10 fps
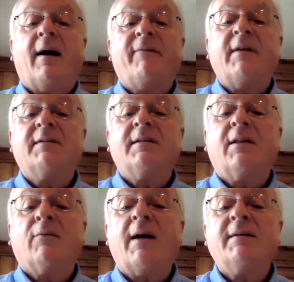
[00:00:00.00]
Facing
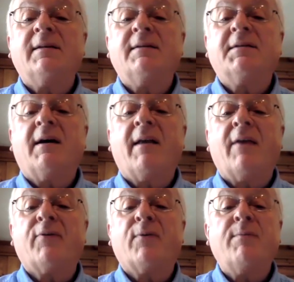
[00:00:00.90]
the Rising Sun,
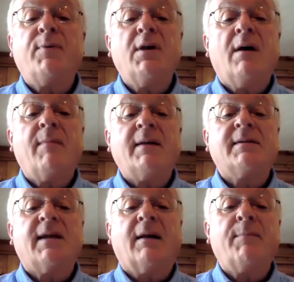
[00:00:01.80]
at 3 p.m. at
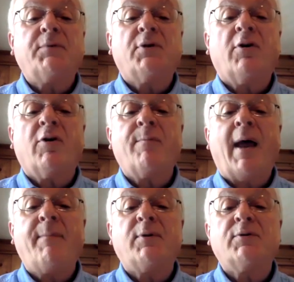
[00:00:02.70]
Second Missionary
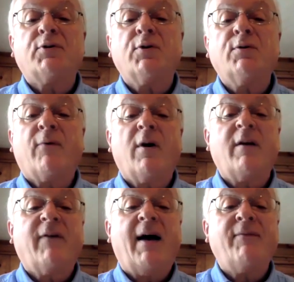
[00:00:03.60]
Baptist Church,
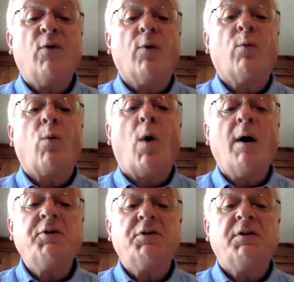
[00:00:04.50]
485 North
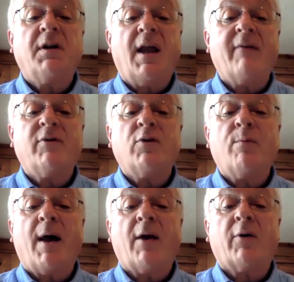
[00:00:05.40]
Washington Avenue in
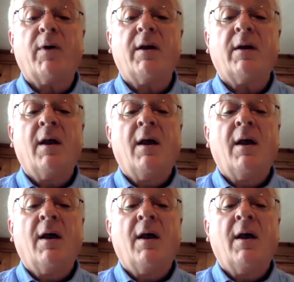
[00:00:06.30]
Battle Creek.